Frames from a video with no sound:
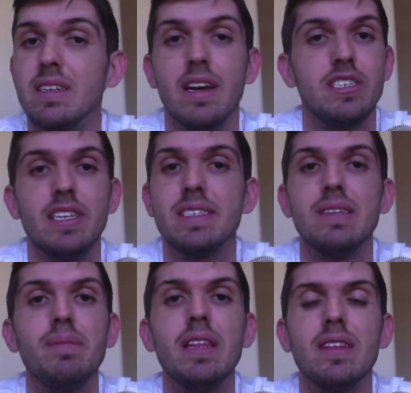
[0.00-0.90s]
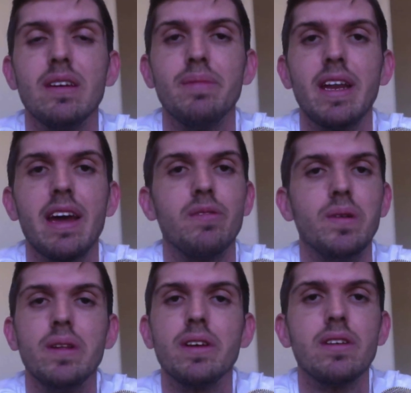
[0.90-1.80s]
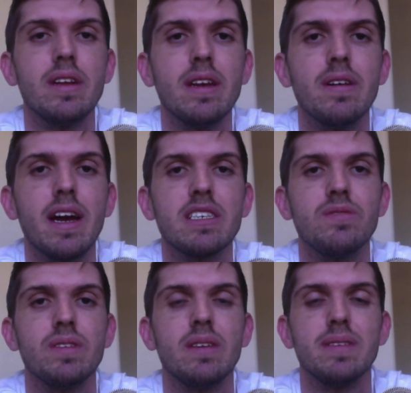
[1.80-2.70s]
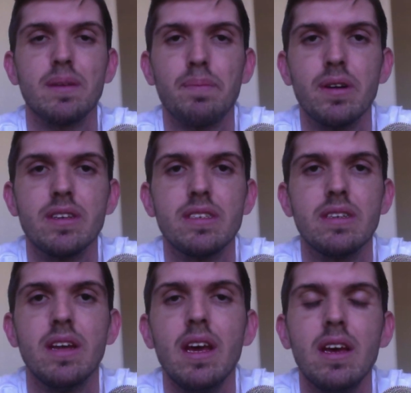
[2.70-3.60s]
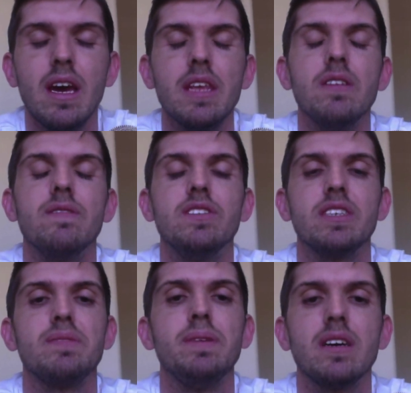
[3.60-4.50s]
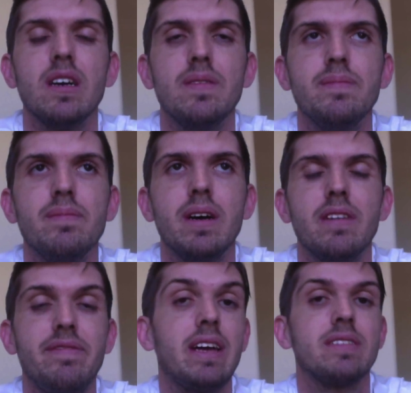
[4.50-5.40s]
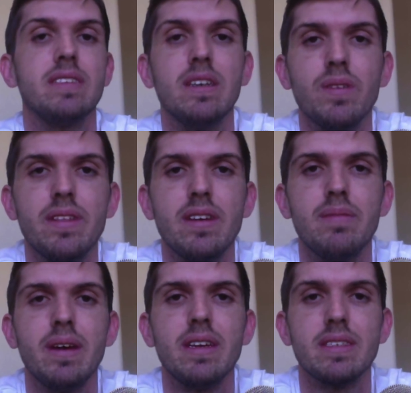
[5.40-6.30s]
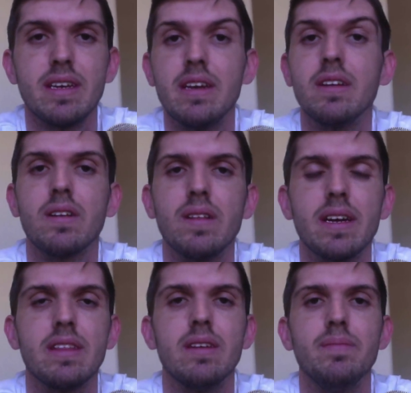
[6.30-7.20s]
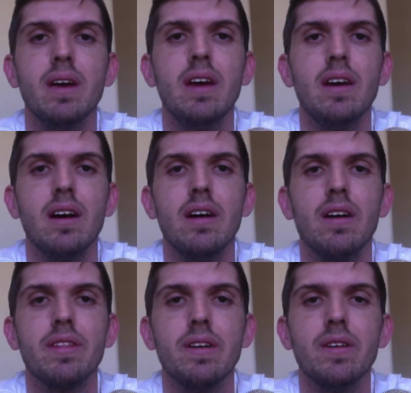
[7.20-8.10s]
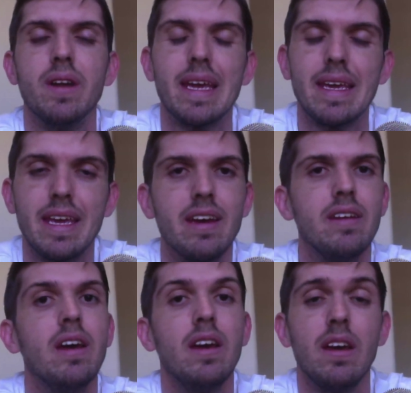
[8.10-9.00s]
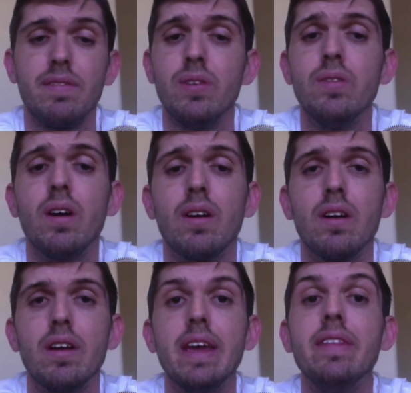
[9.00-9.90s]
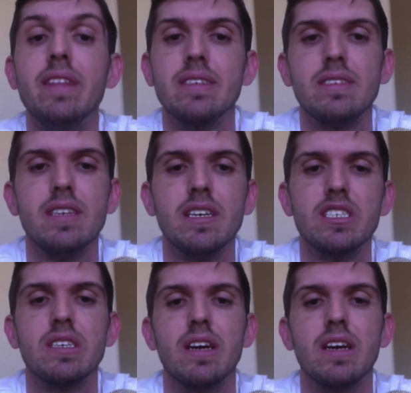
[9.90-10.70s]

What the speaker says: a chance to meet them and had a really good interaction with them as a person, and you have just become fascinated with them and decided to collect them on their own. Again, if you are in this niche,